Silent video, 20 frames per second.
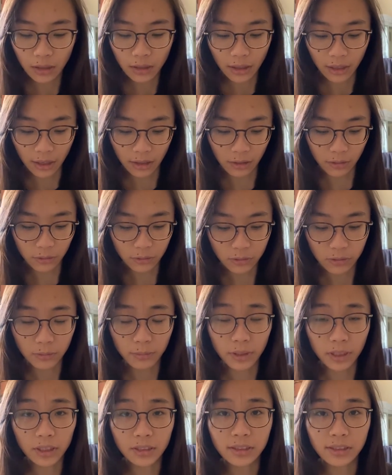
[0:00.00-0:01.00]
and also
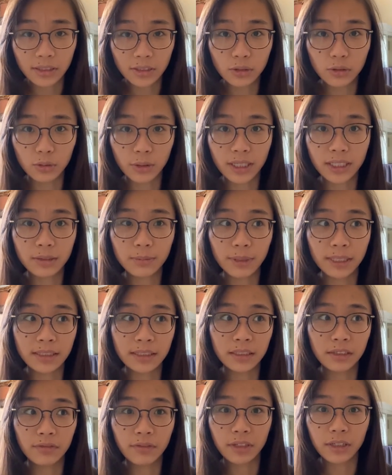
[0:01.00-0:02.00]
because it's too
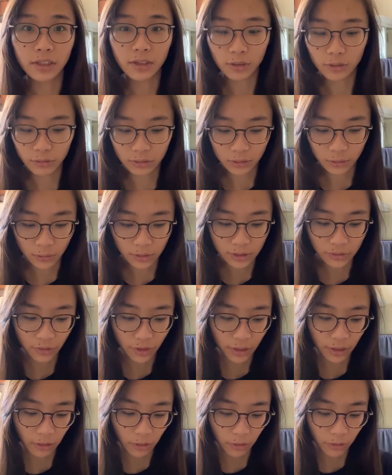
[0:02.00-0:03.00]
expensive and the queue is always
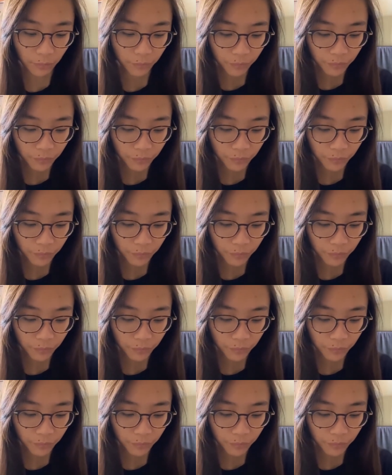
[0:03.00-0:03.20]
very long.